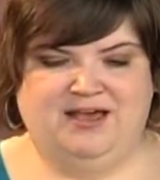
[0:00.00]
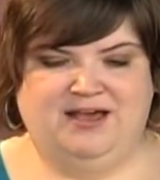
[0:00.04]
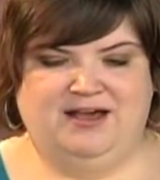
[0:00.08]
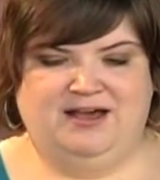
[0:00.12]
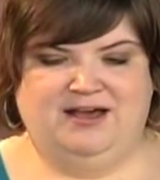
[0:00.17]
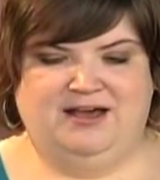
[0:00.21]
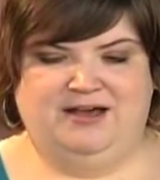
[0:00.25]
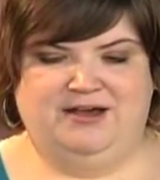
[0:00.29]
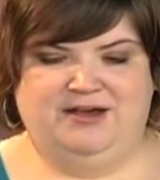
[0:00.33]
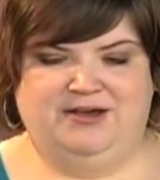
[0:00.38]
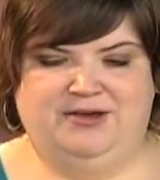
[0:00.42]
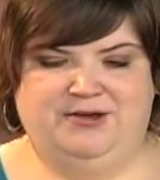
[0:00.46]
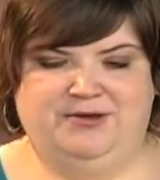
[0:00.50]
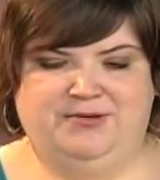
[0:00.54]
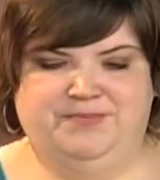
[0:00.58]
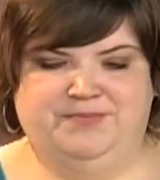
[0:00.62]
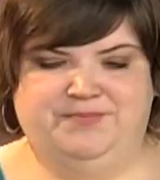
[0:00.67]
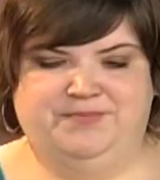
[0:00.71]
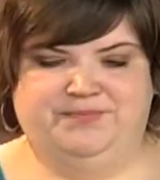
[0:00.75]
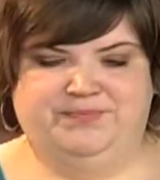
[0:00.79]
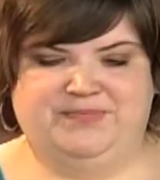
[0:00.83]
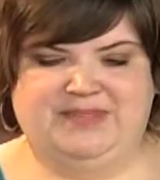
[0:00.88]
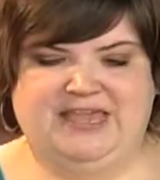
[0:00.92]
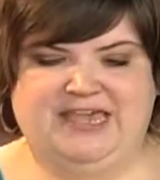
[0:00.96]

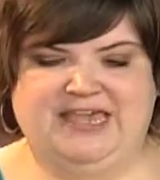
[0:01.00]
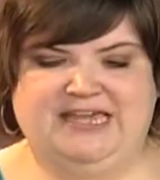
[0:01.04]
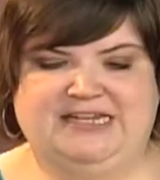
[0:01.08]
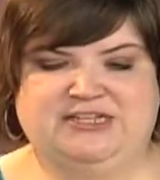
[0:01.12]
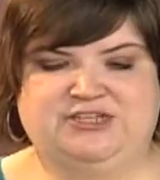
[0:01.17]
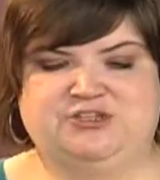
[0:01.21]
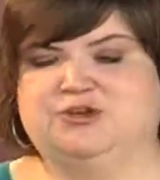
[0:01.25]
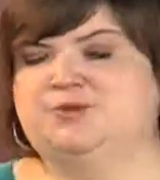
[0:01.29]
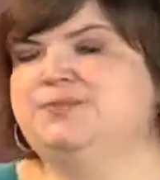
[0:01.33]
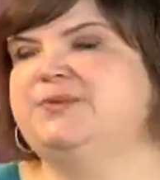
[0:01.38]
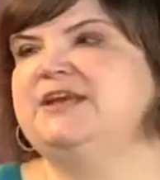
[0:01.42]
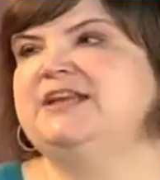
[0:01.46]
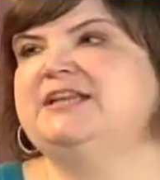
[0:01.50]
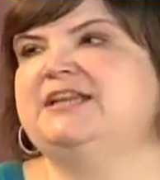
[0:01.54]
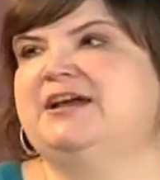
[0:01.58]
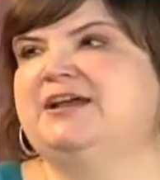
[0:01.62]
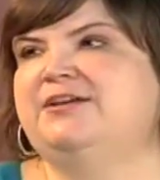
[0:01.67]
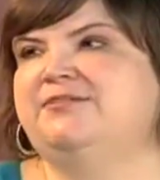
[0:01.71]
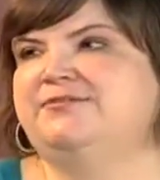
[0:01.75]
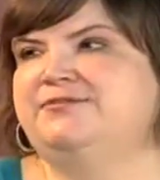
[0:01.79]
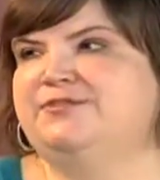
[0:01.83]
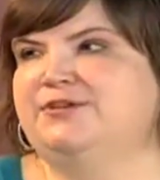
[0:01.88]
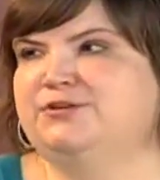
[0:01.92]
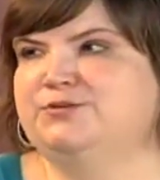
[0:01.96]
And it's going to be a
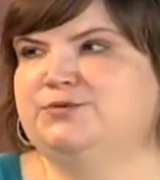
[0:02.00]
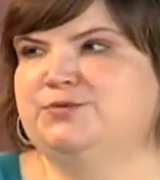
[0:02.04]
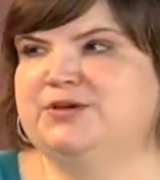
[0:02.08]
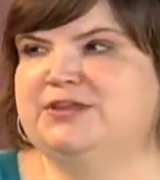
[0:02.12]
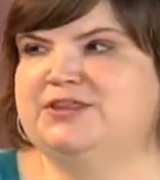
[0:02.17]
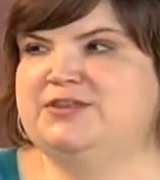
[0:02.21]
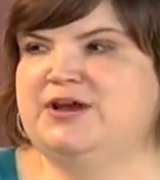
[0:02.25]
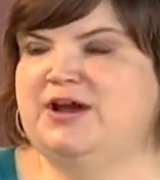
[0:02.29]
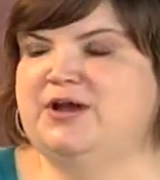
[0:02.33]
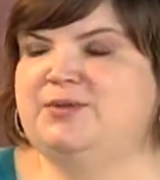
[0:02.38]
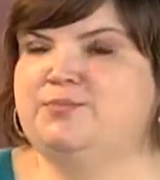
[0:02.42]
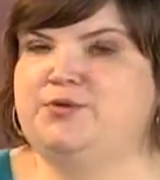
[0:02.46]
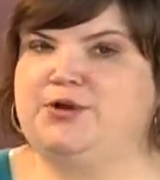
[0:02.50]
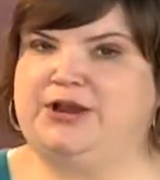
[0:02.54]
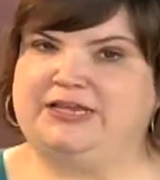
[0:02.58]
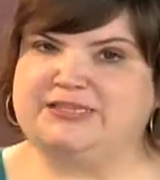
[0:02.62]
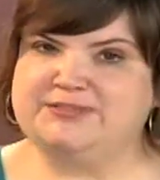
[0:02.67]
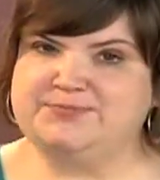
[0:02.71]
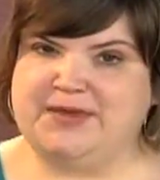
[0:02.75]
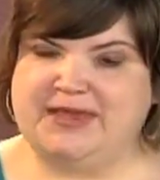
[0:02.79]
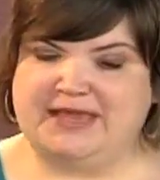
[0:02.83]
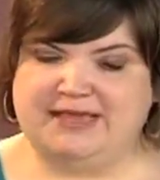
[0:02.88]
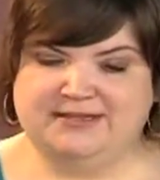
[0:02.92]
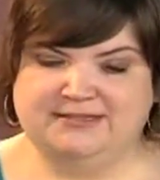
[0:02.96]
night filled with praise
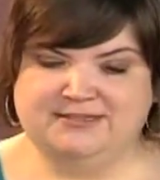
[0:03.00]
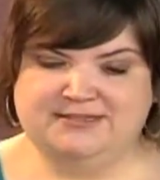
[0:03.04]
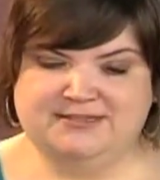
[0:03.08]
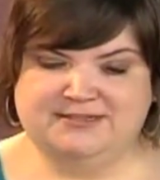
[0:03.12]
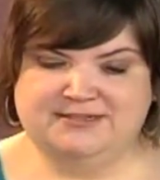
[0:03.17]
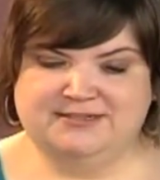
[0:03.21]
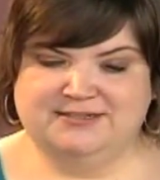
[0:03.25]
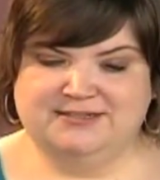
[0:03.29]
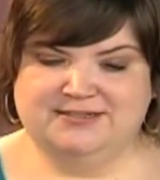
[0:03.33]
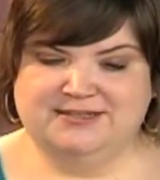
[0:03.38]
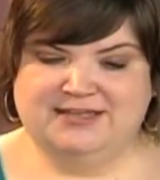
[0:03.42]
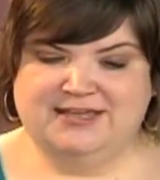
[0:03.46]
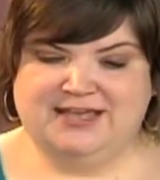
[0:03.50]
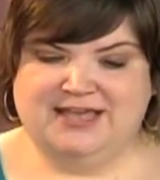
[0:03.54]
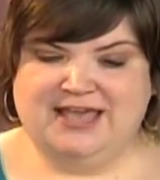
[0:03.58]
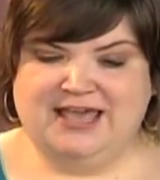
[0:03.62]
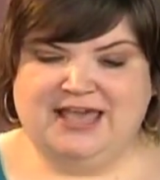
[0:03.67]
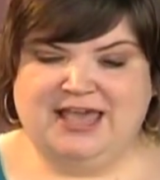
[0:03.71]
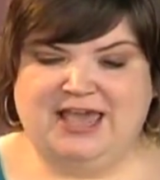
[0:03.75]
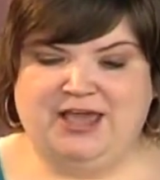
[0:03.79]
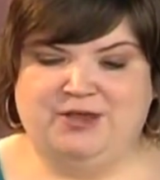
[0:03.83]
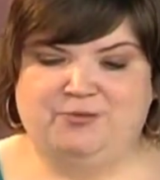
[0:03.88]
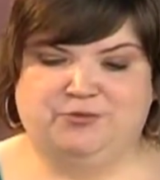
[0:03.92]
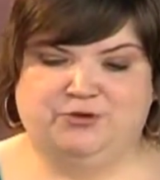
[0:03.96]
bands
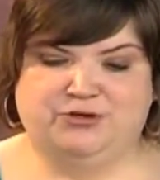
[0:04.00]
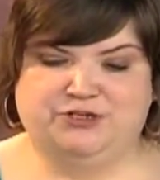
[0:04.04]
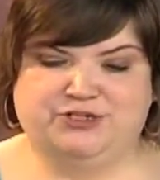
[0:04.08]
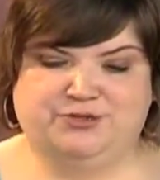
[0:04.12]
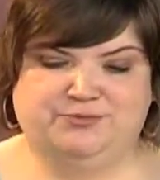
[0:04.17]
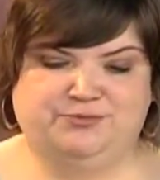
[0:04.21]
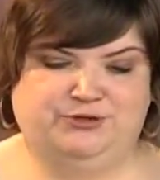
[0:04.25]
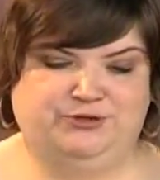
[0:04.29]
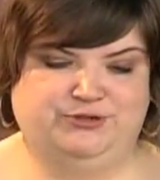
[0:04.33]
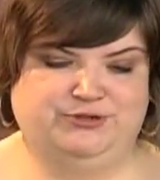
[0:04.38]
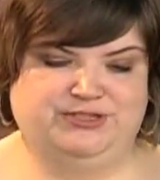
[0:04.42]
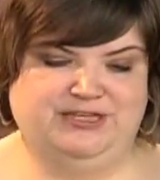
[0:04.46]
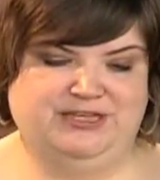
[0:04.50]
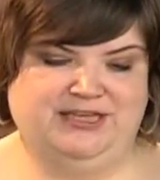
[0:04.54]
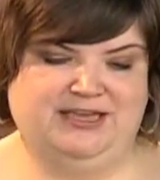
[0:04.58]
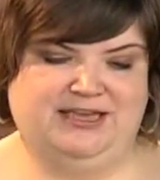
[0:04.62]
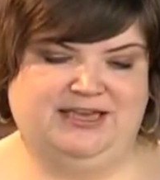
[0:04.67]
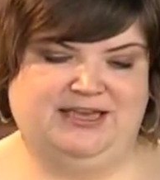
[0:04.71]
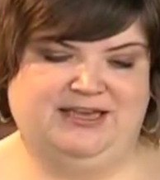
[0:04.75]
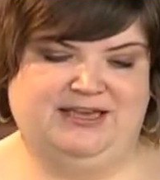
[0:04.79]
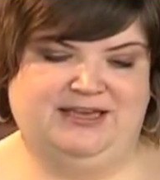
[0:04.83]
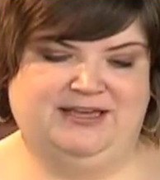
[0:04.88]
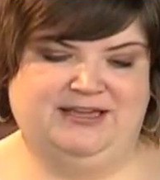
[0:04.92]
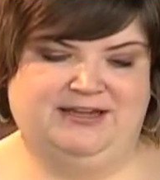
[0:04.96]
and worship music,
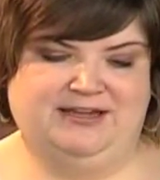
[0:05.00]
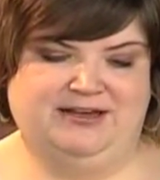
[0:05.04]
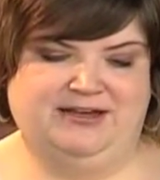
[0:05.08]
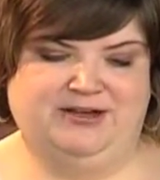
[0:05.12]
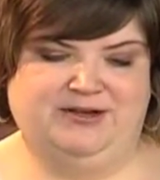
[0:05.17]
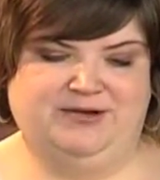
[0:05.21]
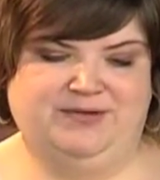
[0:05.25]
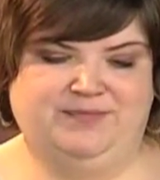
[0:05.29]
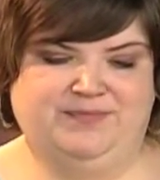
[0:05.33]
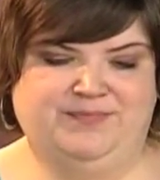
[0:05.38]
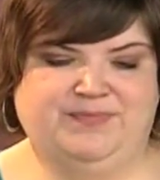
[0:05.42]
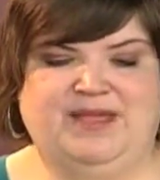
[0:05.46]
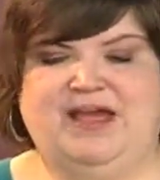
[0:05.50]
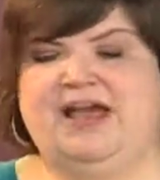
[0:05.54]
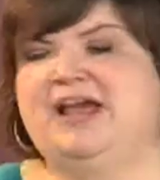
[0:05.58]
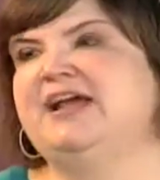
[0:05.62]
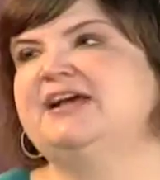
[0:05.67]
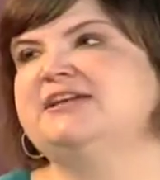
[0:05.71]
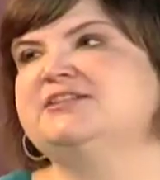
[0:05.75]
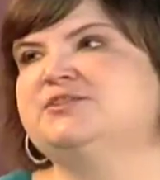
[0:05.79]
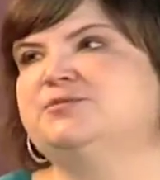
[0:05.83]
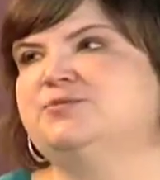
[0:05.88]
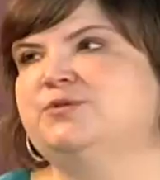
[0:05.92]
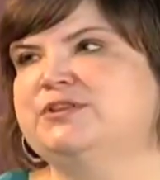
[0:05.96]
and I
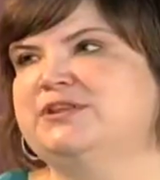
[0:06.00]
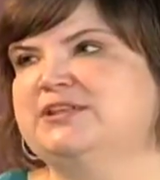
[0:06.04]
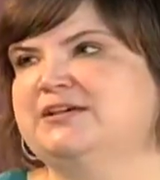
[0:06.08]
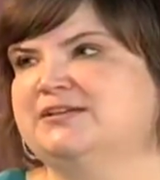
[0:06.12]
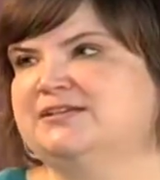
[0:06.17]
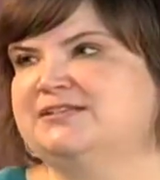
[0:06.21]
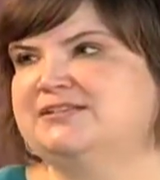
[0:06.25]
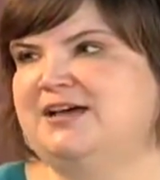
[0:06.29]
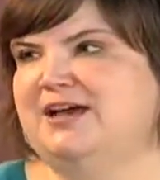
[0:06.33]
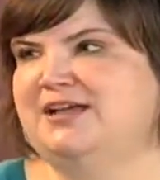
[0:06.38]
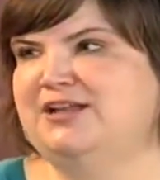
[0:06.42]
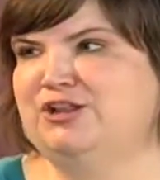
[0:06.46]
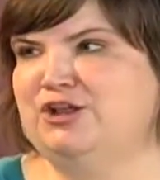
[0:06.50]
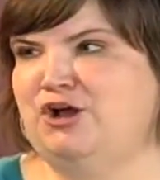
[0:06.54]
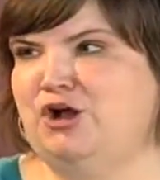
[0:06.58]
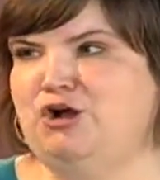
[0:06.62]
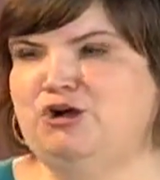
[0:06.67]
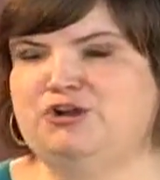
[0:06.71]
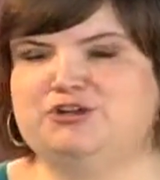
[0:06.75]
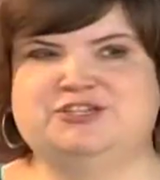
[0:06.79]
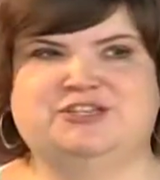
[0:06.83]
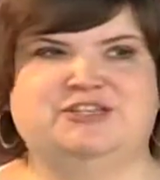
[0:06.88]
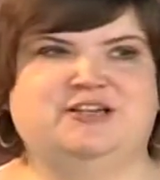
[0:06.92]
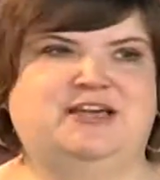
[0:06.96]
asked him what the silent
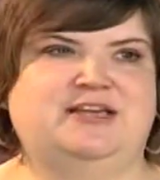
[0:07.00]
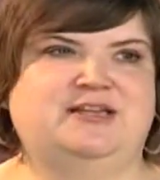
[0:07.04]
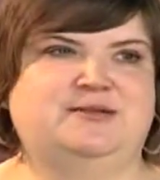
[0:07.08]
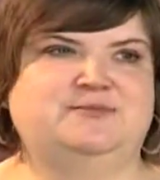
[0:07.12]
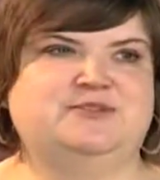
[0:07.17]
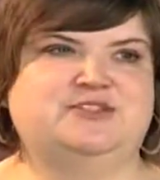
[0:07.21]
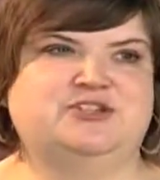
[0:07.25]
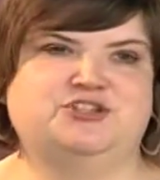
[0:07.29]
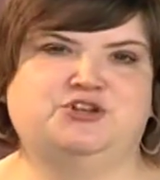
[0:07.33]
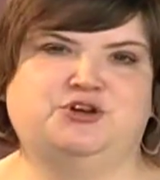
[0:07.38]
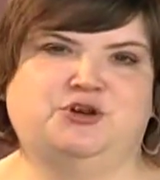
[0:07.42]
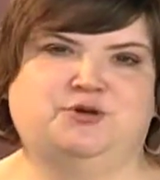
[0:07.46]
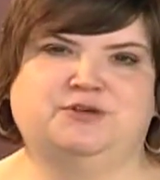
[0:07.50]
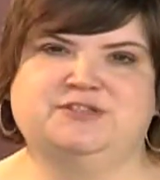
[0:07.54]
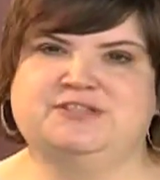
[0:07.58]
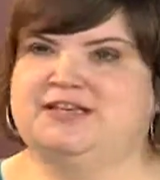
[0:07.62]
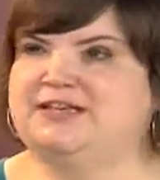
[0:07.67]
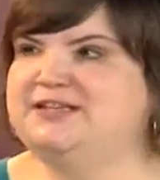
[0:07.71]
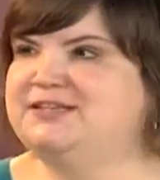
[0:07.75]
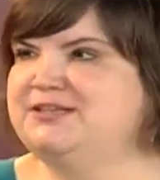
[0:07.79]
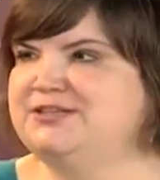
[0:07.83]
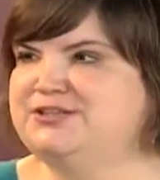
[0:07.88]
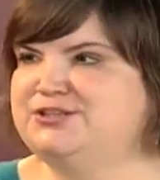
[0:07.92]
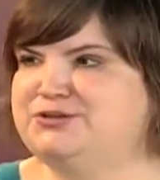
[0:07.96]
auction items, because you're always
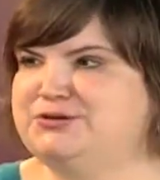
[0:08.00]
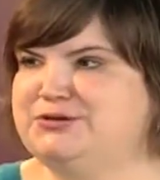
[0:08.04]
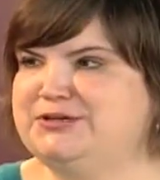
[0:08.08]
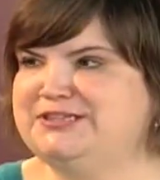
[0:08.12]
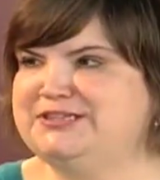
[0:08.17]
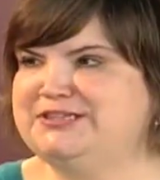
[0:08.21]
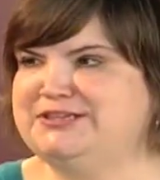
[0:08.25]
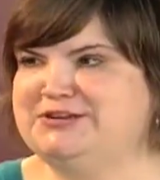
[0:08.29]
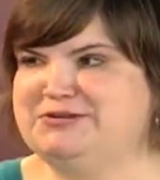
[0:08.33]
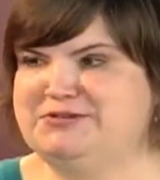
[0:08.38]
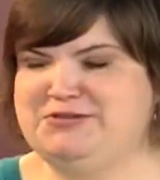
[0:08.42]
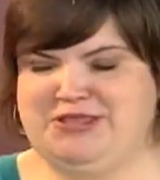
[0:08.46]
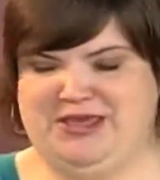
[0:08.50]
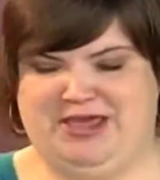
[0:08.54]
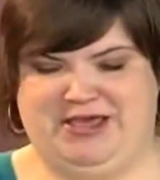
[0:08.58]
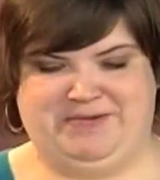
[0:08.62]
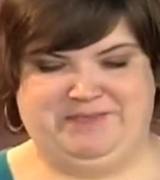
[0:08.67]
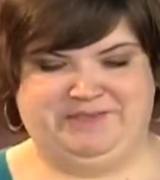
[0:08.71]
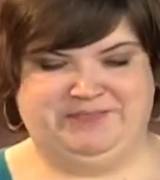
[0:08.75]
interested in that.